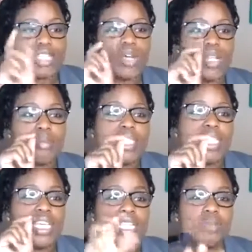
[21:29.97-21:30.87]
So let me
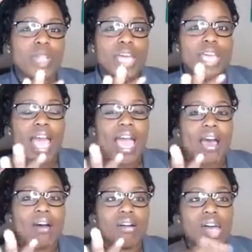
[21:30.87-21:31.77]
explain
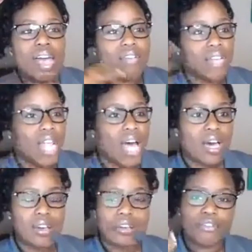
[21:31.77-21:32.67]
how I have a
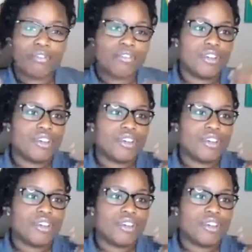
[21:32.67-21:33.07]
lot of